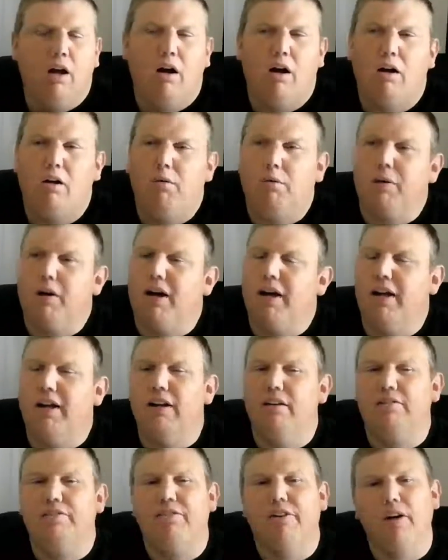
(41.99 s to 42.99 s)
All right,
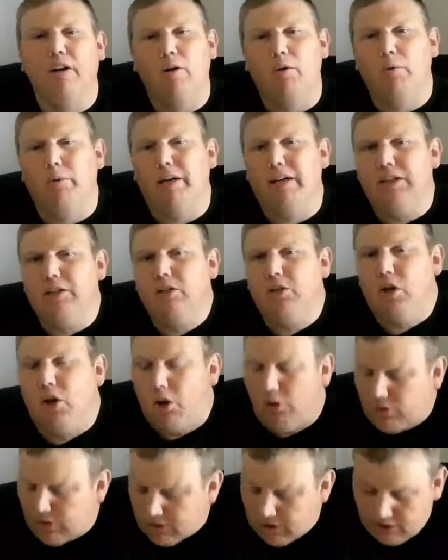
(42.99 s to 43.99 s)
NFL week
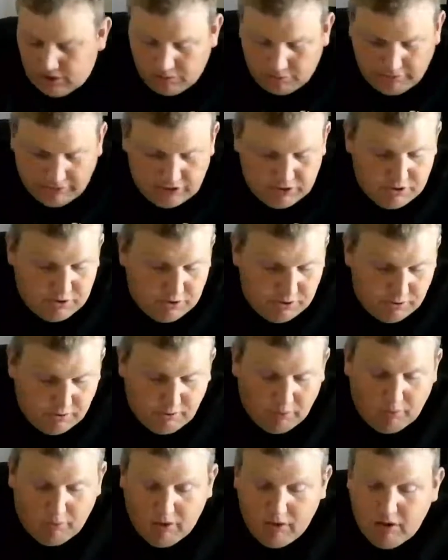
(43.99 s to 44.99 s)
dose, week
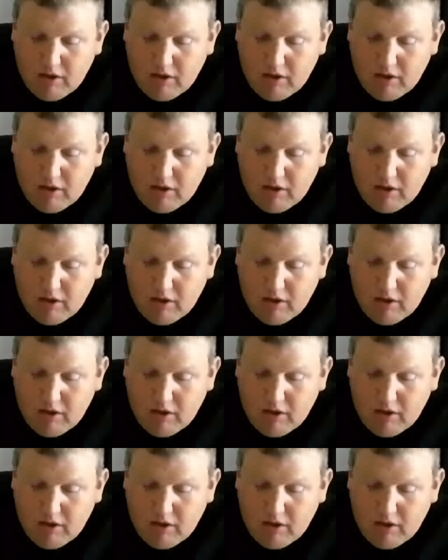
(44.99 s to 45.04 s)
two.